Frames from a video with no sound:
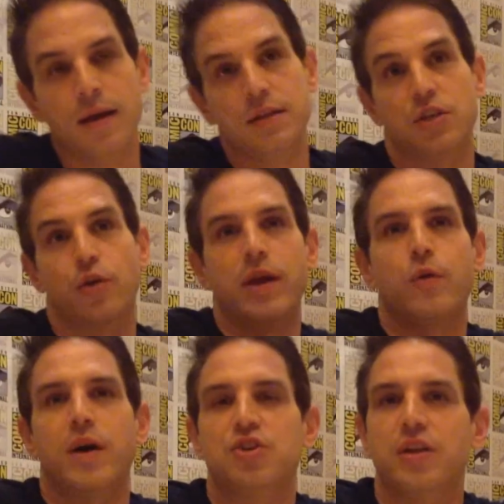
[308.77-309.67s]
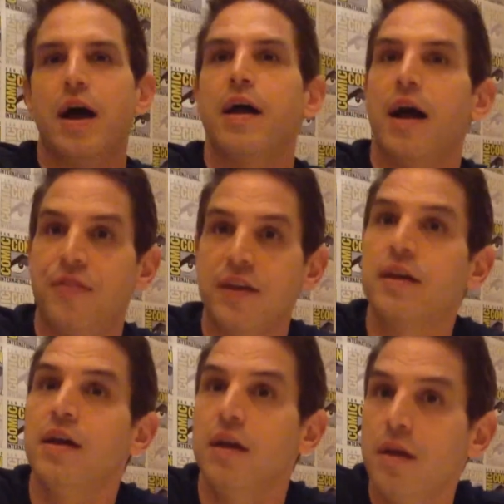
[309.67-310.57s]
It's a great question. I
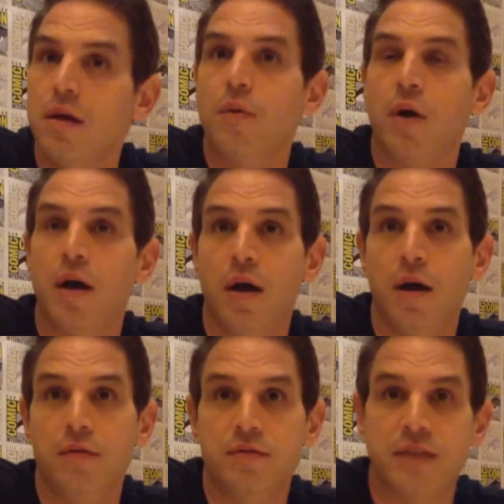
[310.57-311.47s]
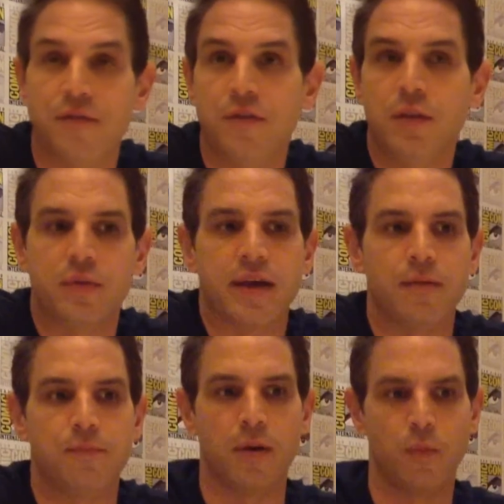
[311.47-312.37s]
think definitely
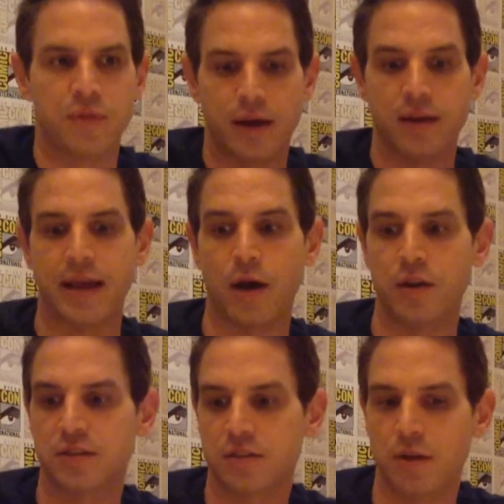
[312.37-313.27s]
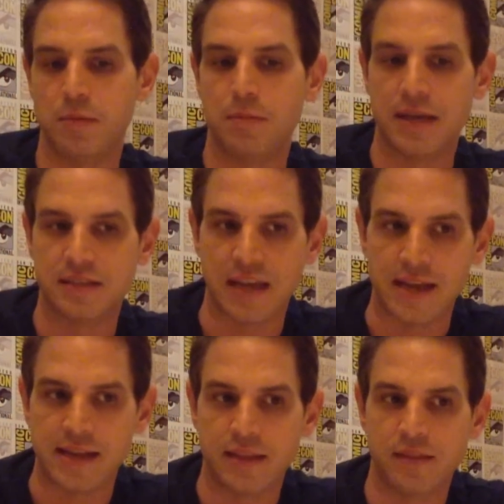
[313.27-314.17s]
without a doubt, it's going to be
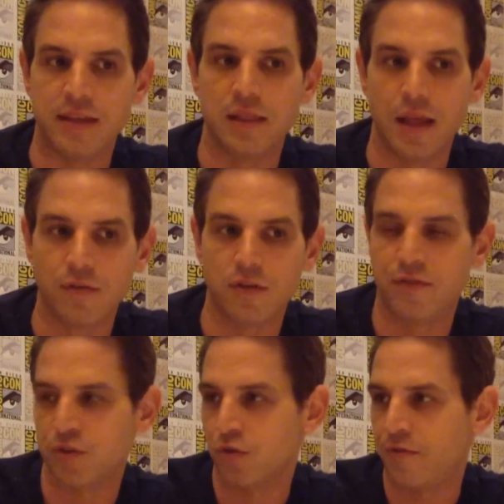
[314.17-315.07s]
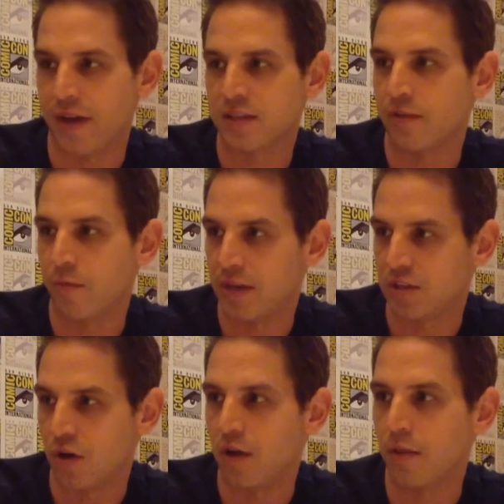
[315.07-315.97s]
maintaining the level of visual effects everybody
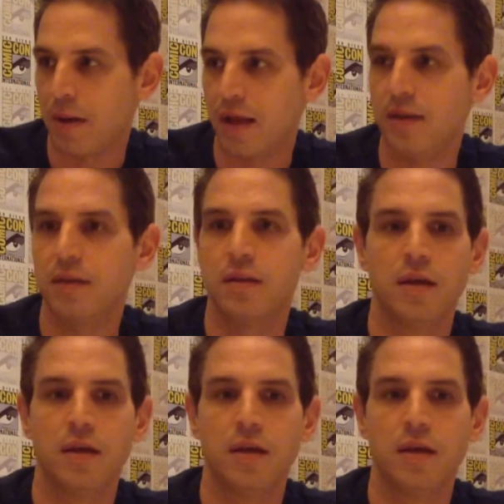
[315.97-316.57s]
saw in the pilot.